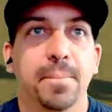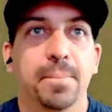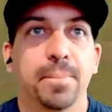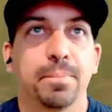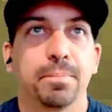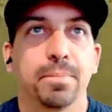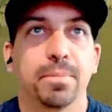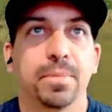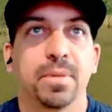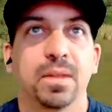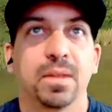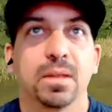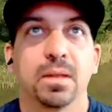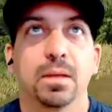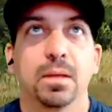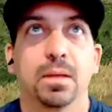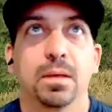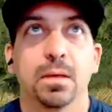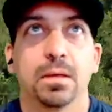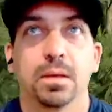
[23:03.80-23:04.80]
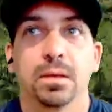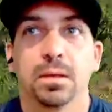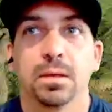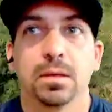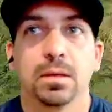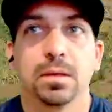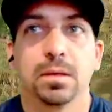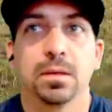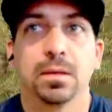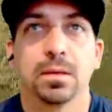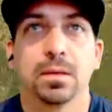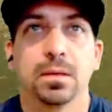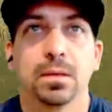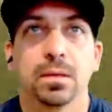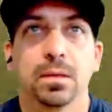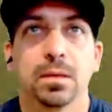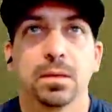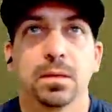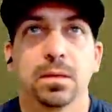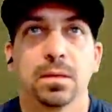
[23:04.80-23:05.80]
Okay, careful out there. We got
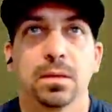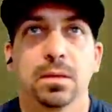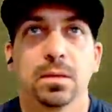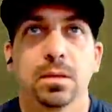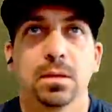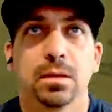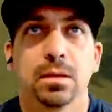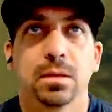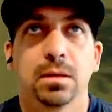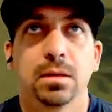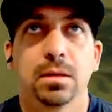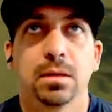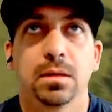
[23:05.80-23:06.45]
a tailwind.